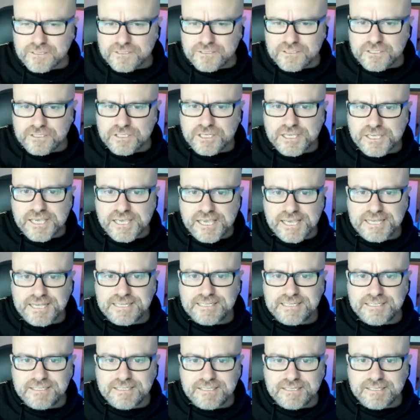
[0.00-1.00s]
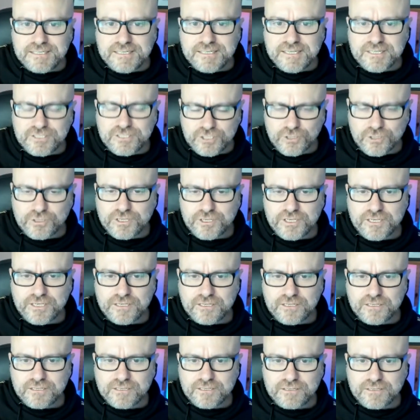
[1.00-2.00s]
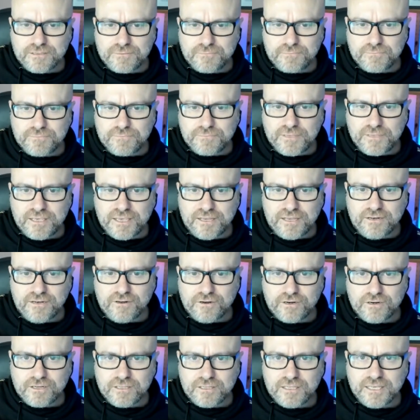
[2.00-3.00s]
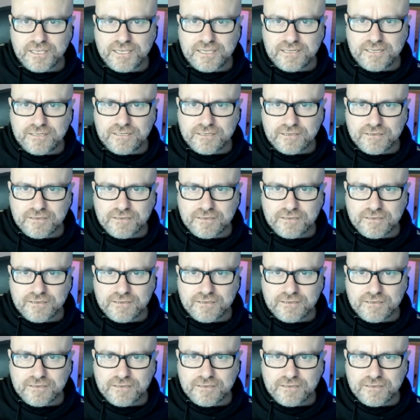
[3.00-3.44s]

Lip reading: you took your kid on the lead?